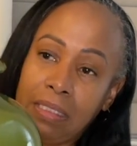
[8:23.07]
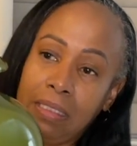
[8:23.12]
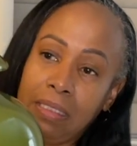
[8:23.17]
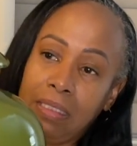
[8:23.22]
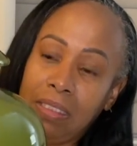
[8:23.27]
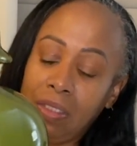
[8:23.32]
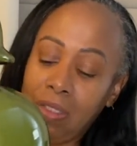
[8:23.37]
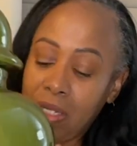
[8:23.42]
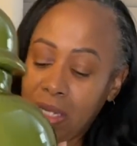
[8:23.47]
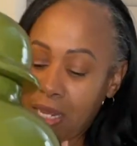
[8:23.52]

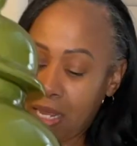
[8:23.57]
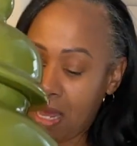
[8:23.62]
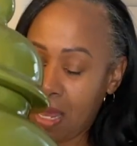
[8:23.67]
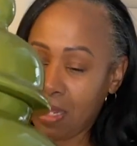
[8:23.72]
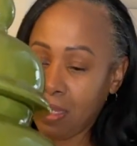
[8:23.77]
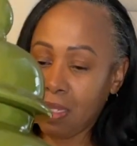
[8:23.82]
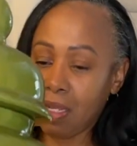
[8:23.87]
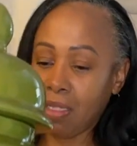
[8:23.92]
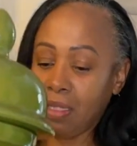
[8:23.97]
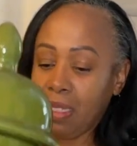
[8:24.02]
So yeah, I
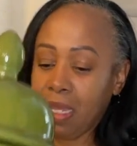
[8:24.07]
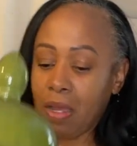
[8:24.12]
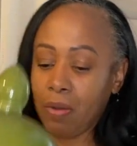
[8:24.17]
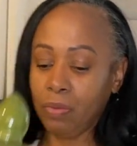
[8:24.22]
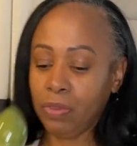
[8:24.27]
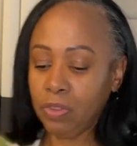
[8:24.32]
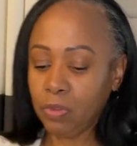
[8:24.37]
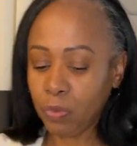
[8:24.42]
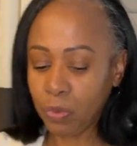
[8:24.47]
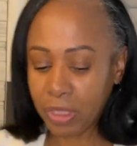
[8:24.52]
thought that
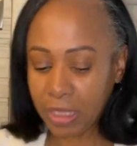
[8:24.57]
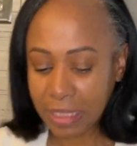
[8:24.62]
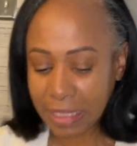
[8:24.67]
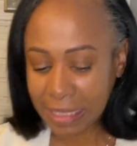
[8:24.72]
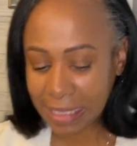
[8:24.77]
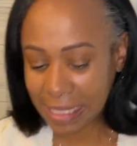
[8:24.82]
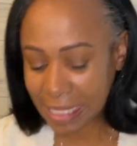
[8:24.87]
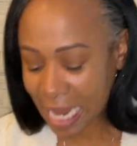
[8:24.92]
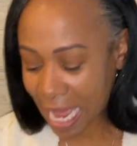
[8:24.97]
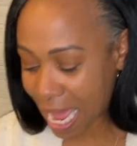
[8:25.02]
was
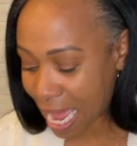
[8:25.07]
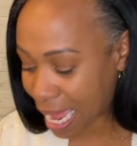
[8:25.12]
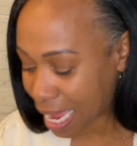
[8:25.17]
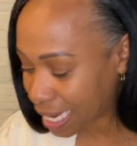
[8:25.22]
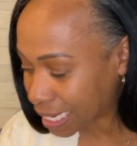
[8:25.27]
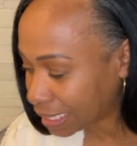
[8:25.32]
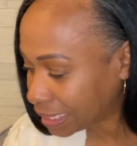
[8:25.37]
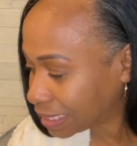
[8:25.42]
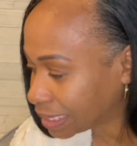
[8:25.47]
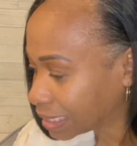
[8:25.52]
really
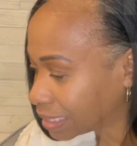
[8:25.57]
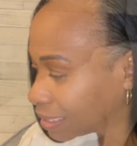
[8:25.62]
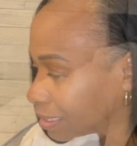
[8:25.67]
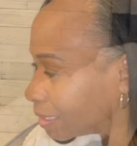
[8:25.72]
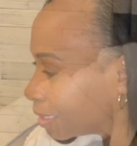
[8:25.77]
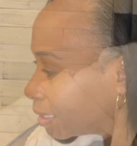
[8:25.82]
nice.